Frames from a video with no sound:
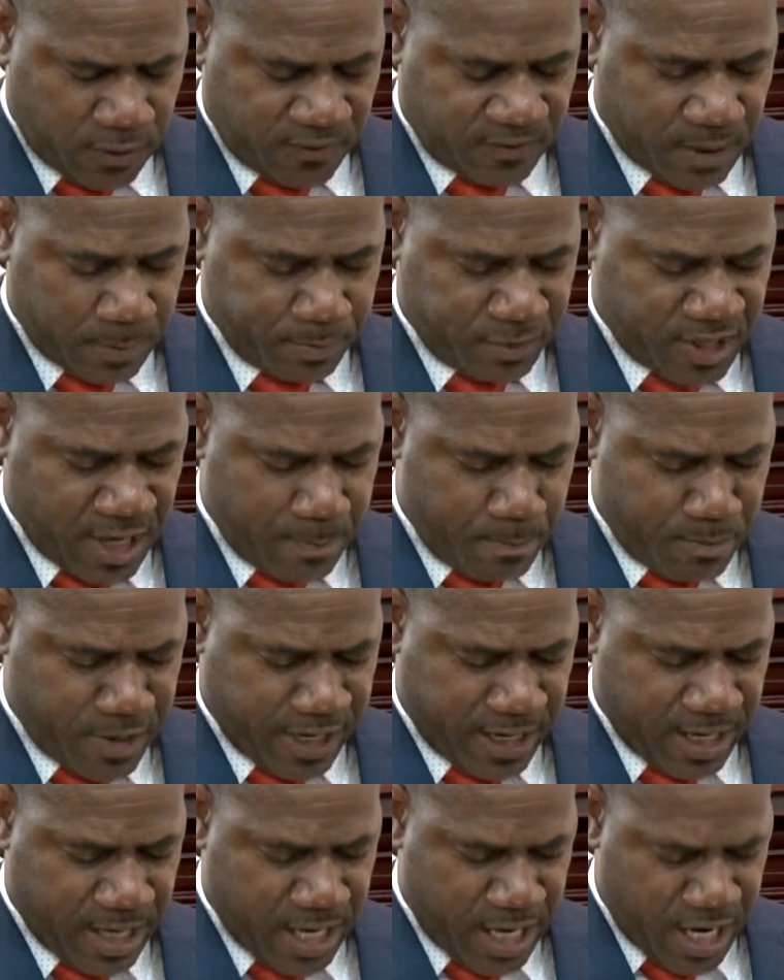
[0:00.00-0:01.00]
Sunday,
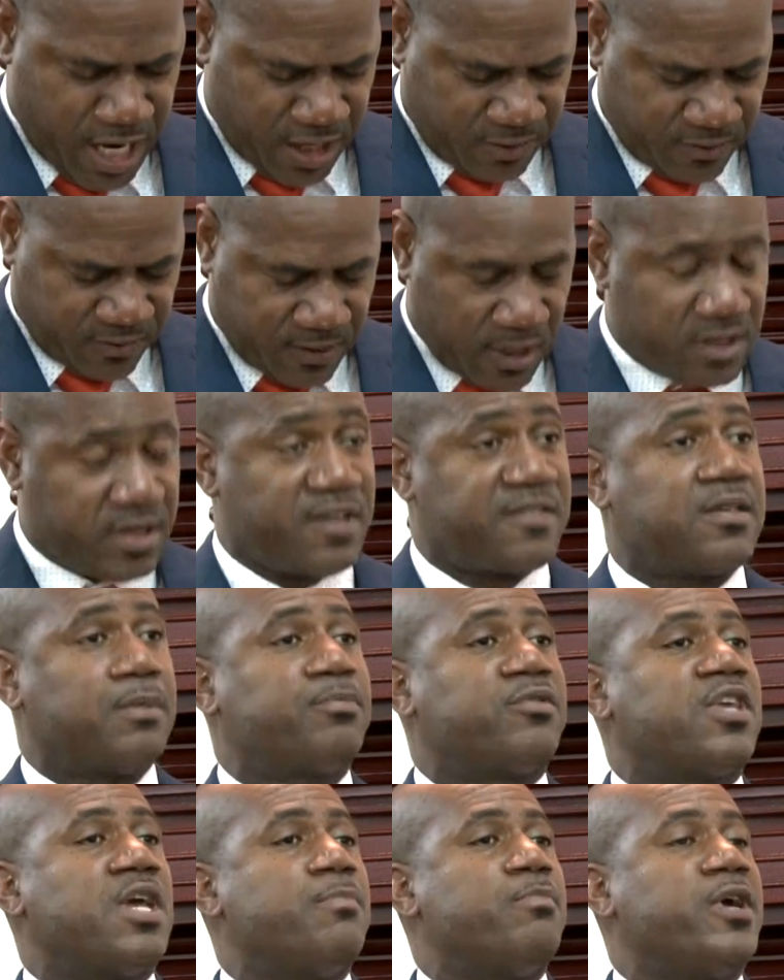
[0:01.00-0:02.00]
September
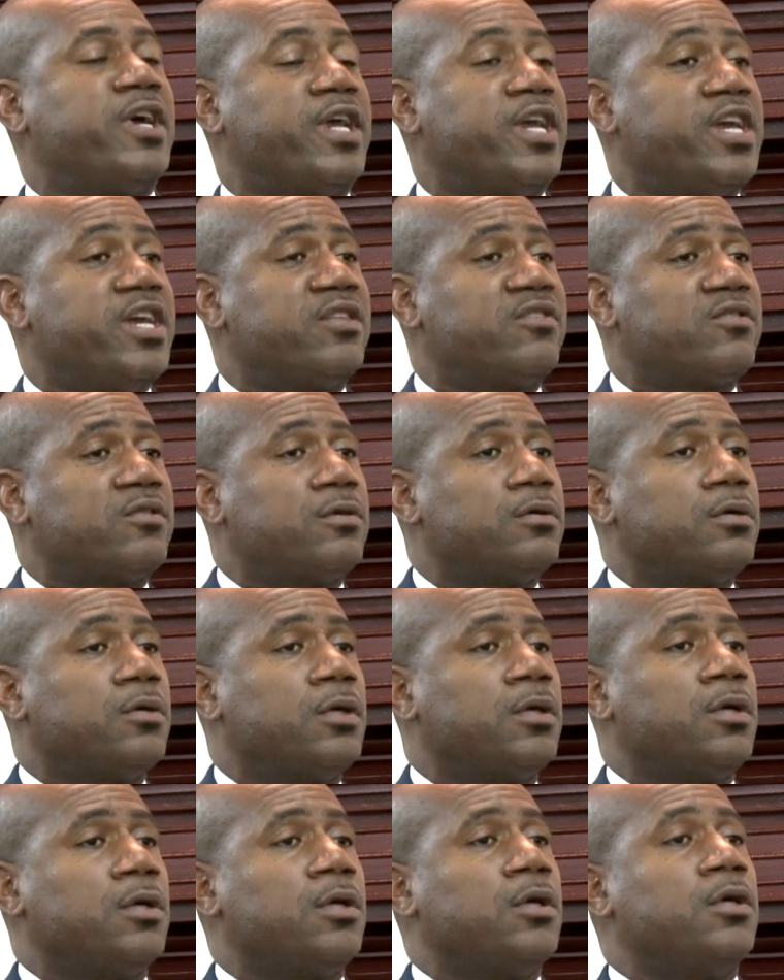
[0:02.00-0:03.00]
8th,
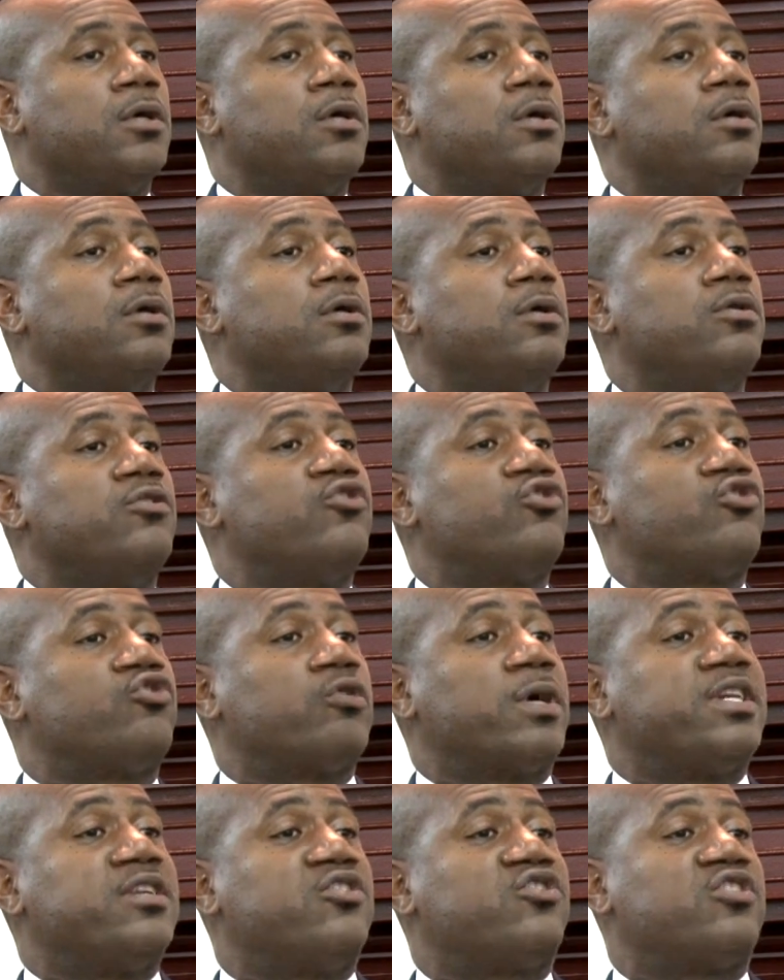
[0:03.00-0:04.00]

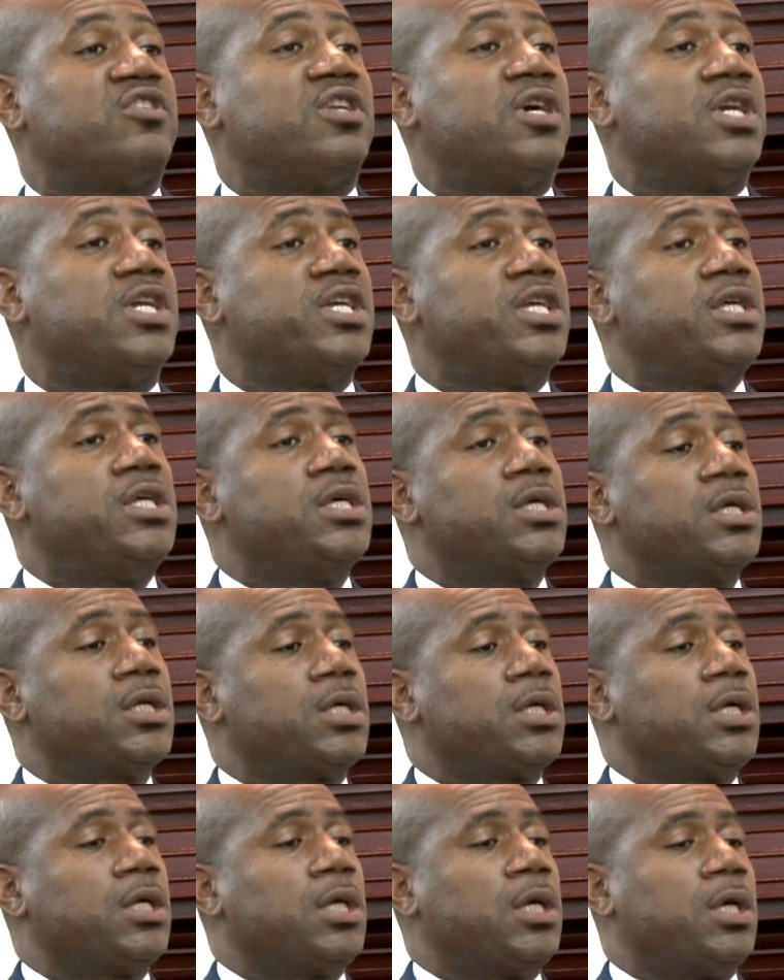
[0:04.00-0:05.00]
traditionally,
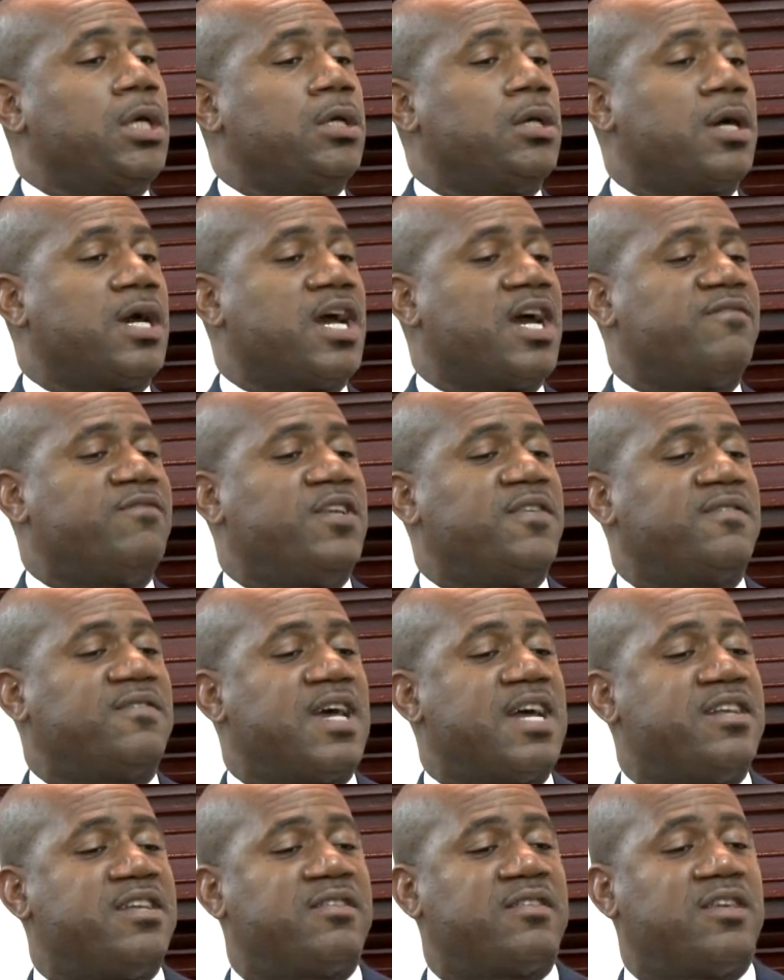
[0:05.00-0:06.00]
you have the
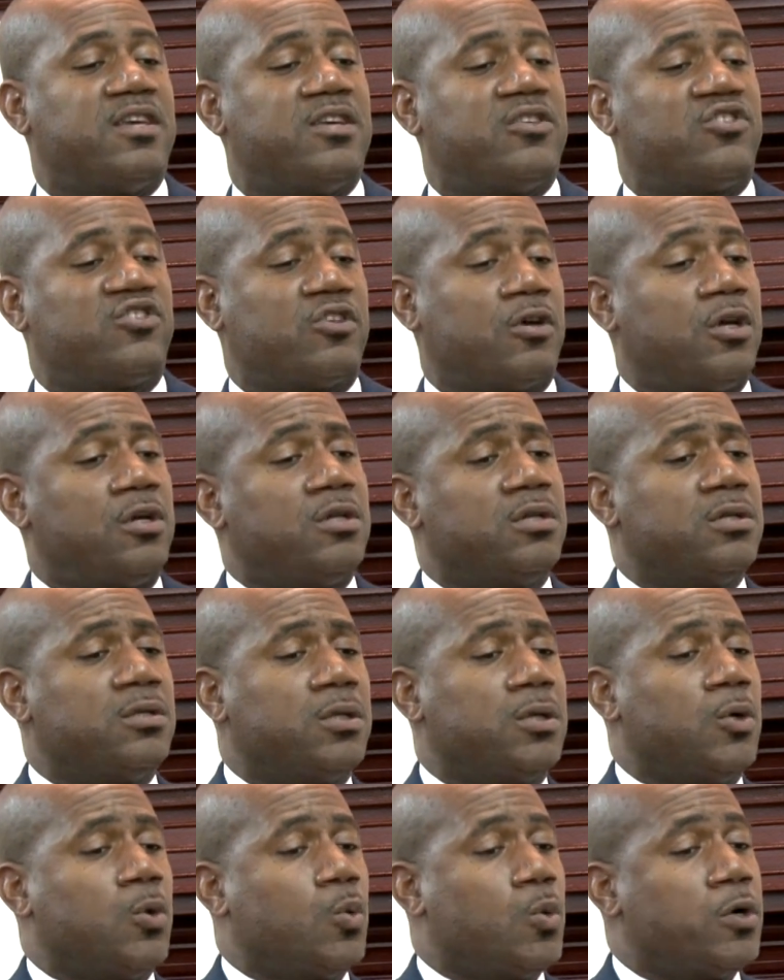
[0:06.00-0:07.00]

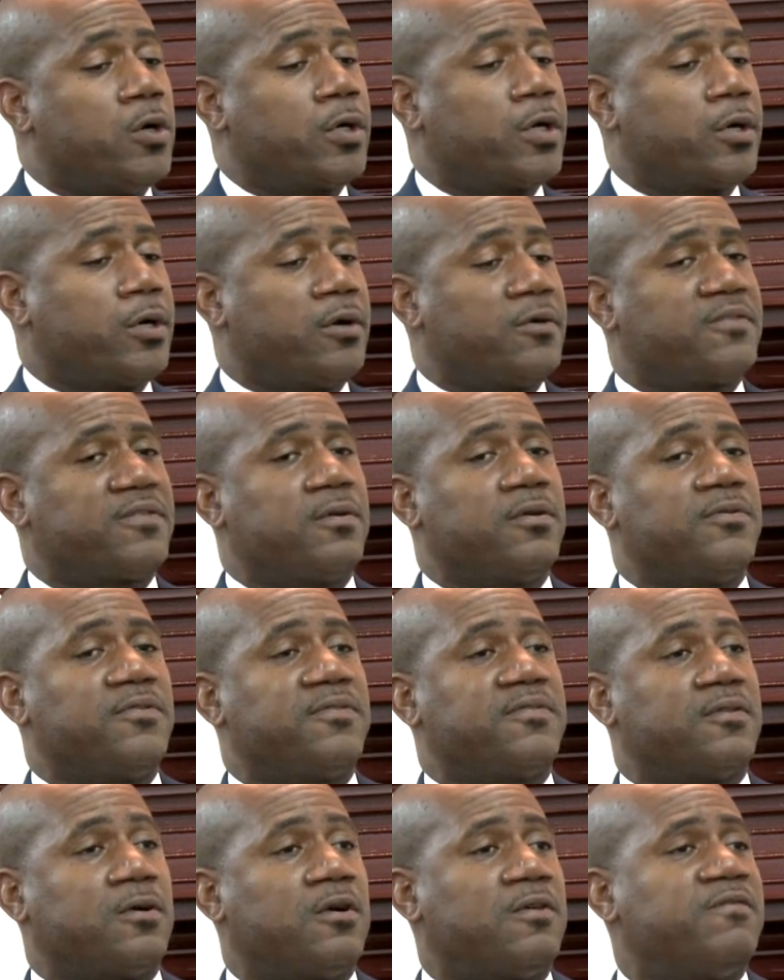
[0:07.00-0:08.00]
Sanitation Workers
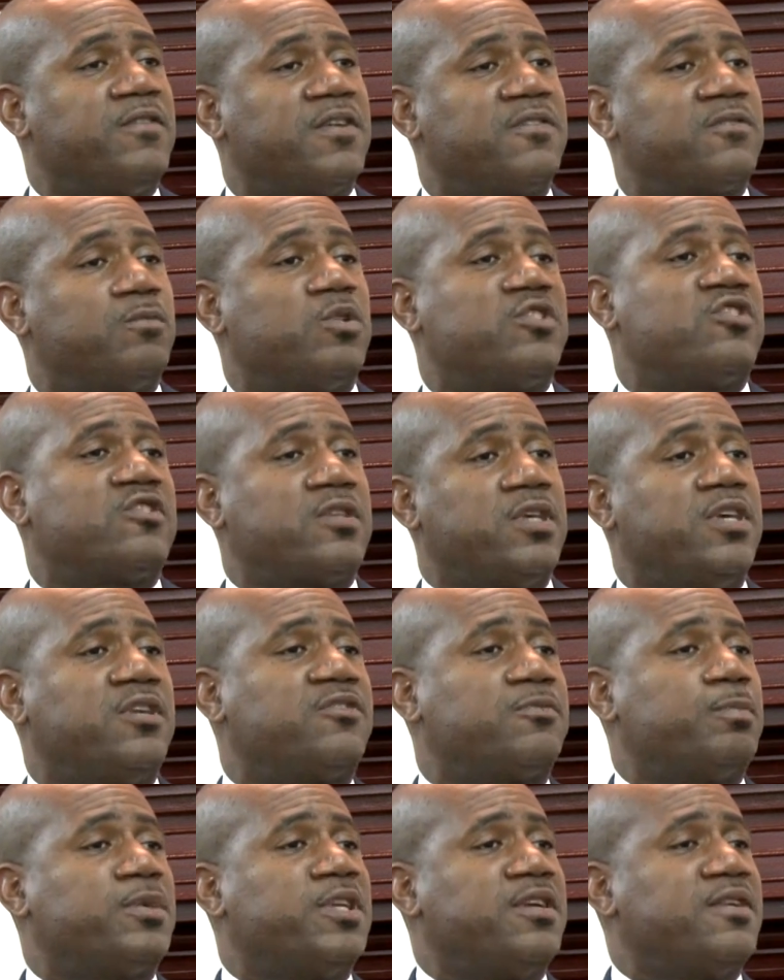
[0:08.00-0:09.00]
Service, which
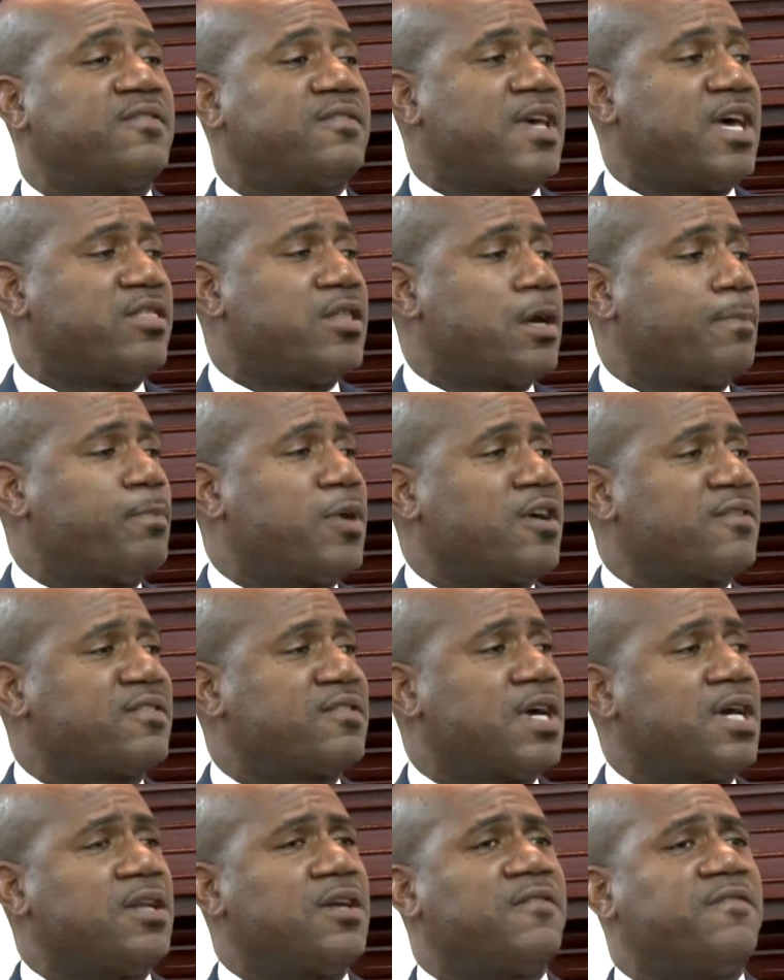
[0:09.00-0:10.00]
takes place at the
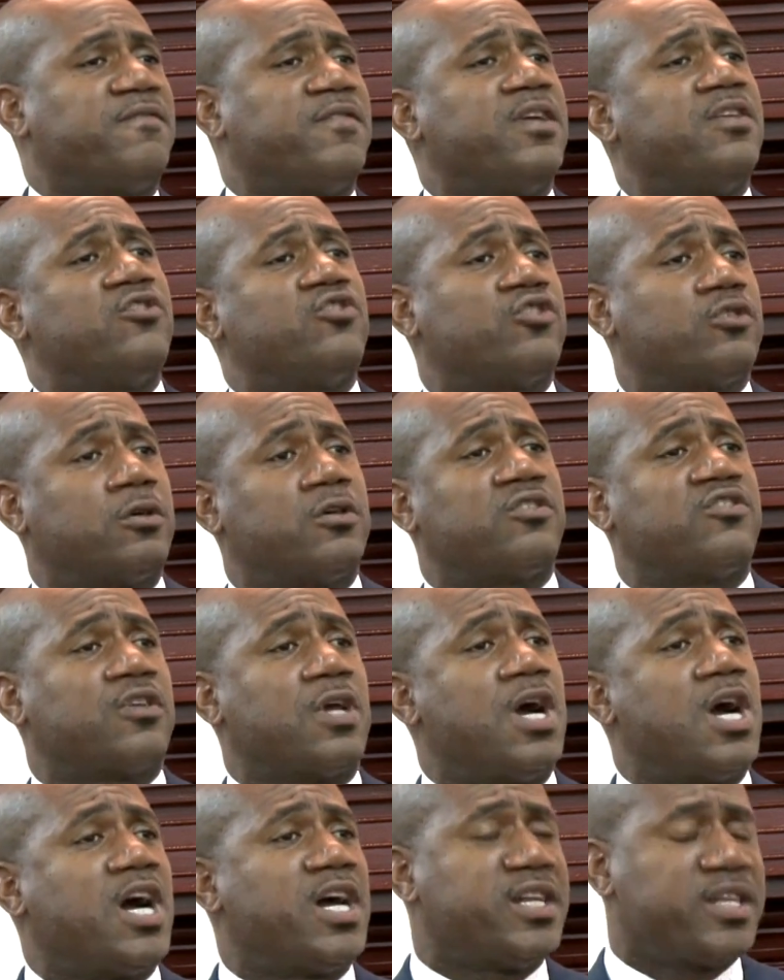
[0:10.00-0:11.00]
Apostolic Faith Church
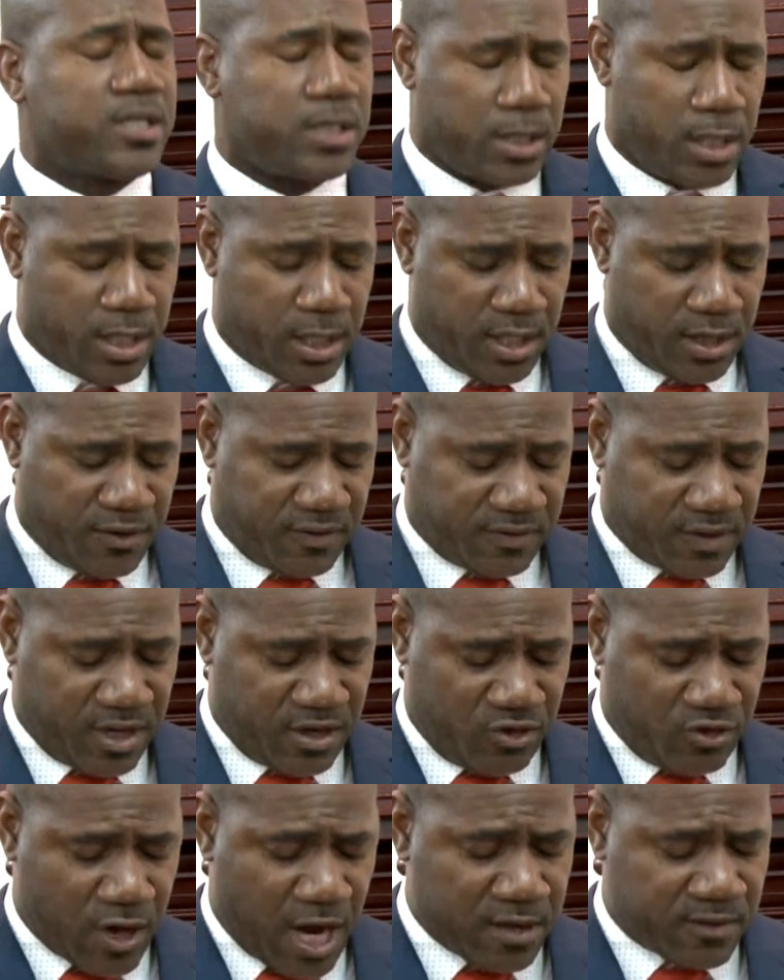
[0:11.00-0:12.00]
on
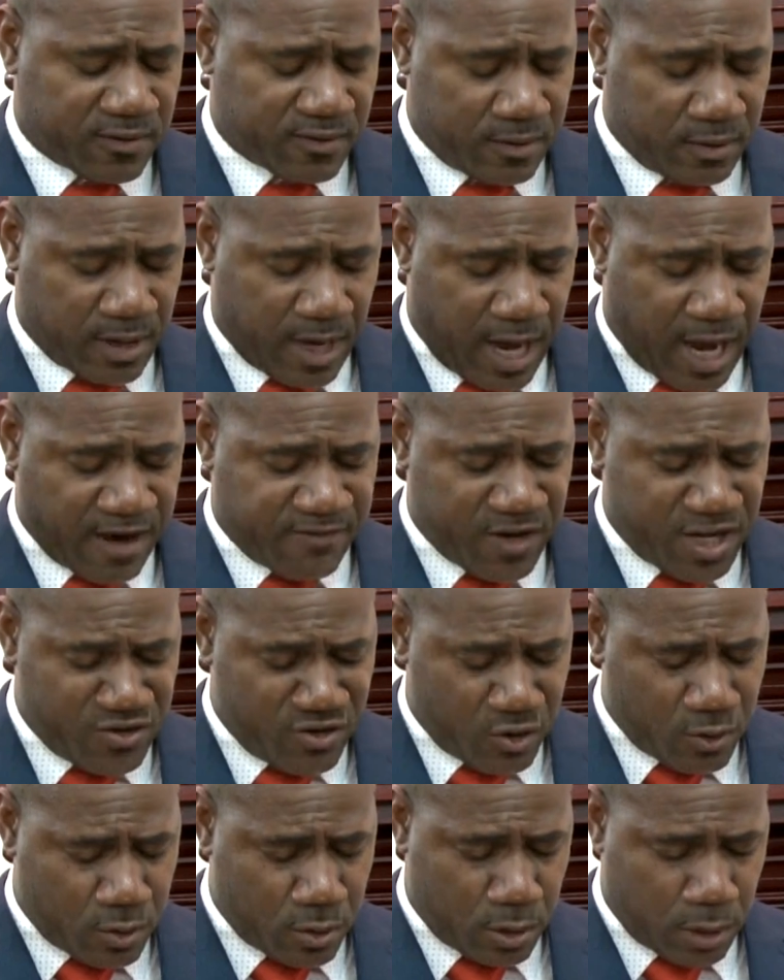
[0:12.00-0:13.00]
St. Johnson
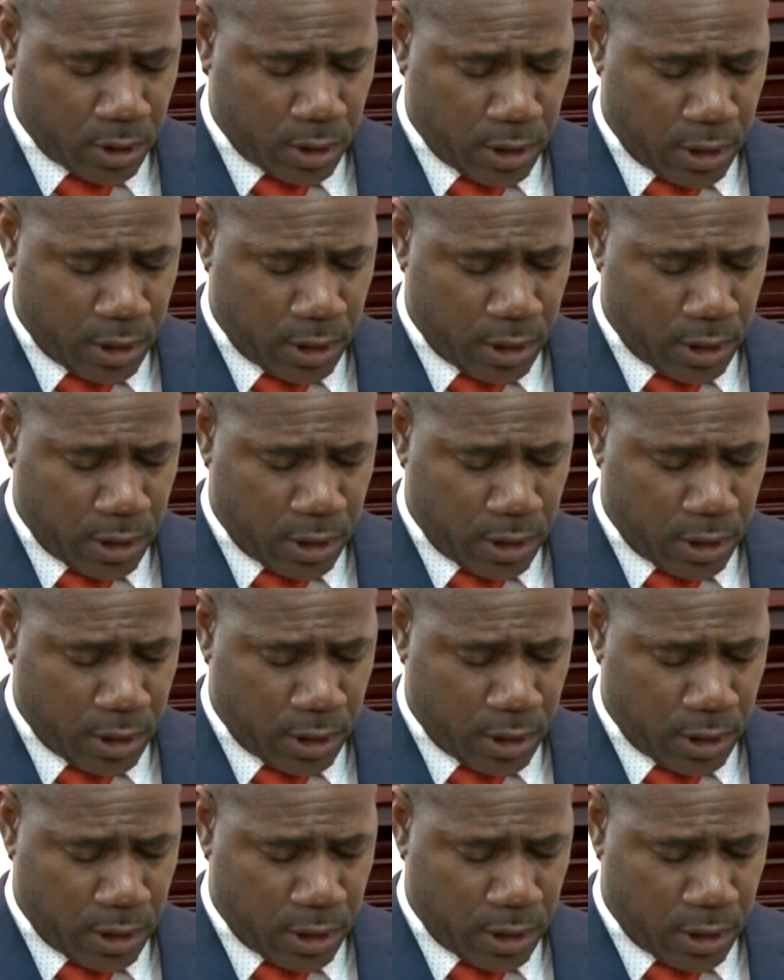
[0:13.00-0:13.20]
Avenue.